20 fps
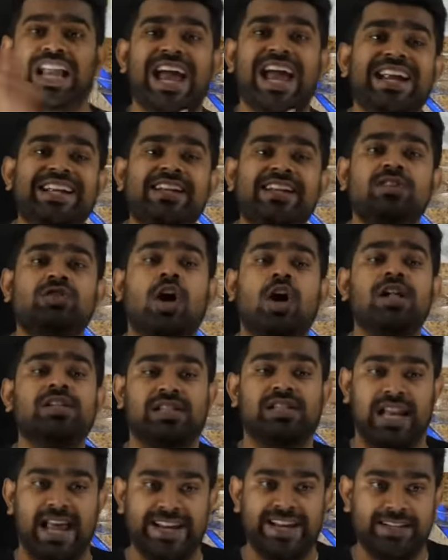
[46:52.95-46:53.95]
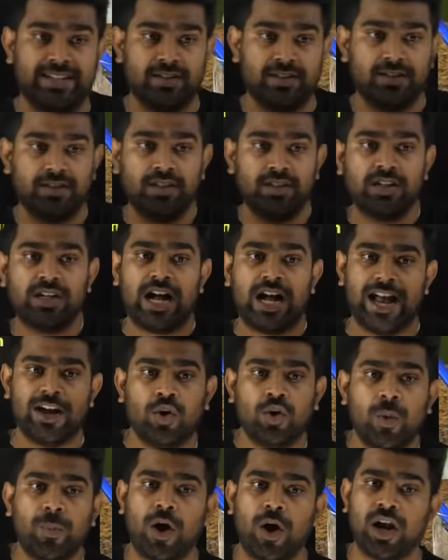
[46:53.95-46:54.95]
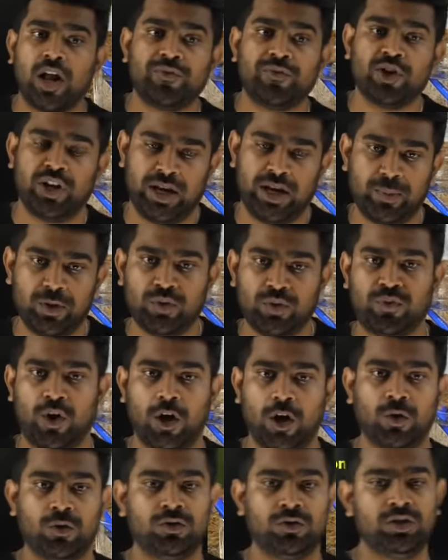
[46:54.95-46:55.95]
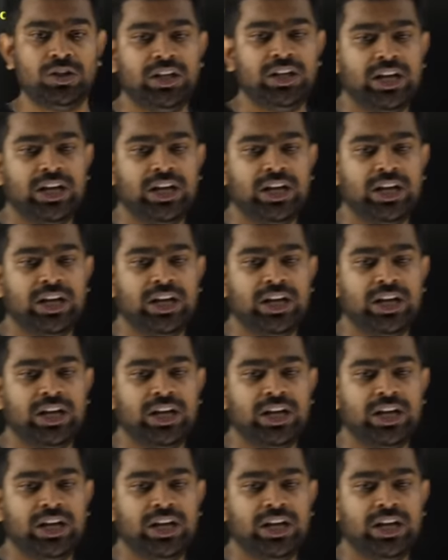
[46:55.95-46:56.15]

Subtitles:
like dissolves like. I hope all of you are able to follow.